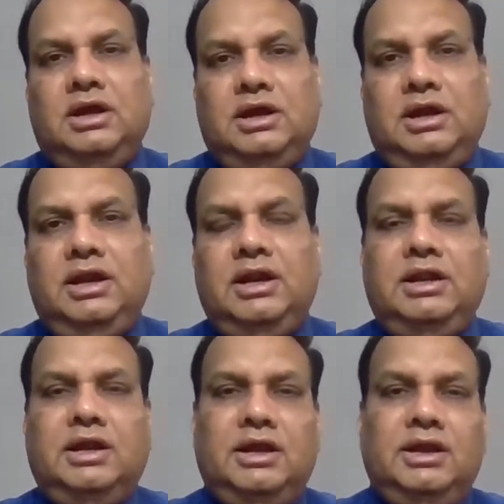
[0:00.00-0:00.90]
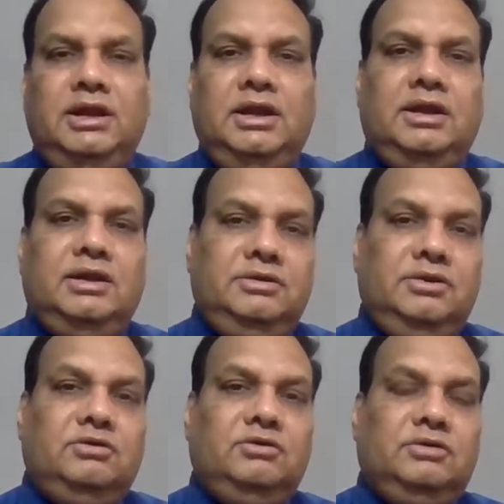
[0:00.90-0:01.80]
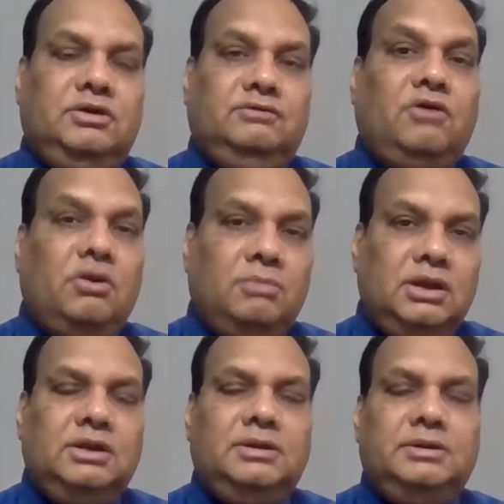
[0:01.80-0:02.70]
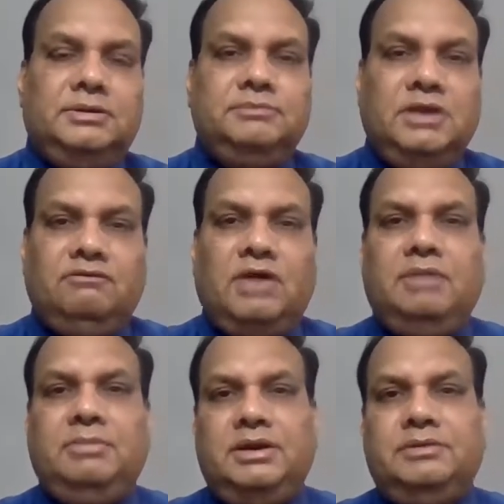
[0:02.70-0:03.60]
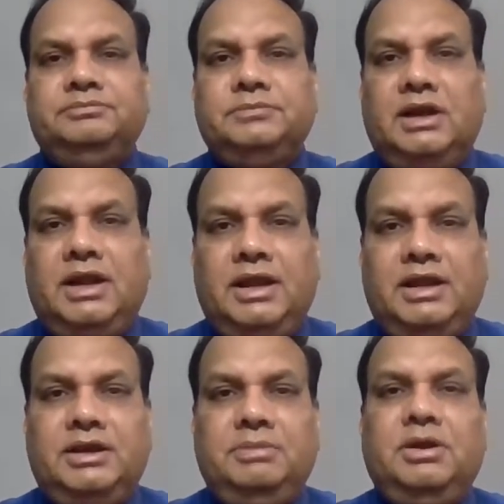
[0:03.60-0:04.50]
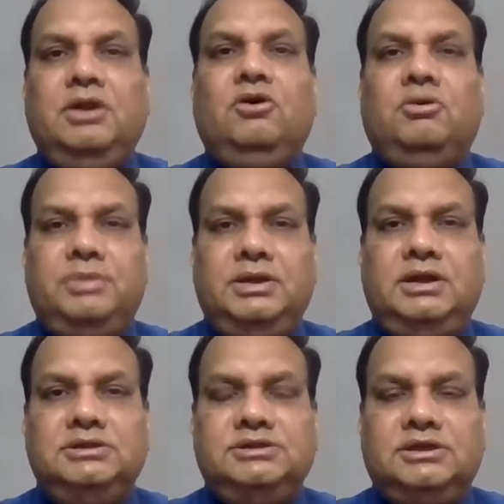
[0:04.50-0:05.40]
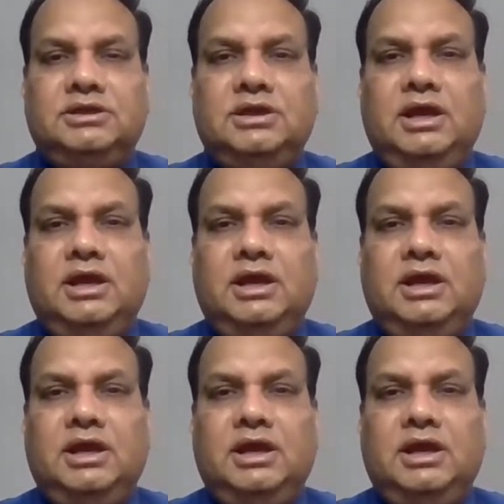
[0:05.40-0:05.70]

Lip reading: create an a formal environment like a typical corporate culture,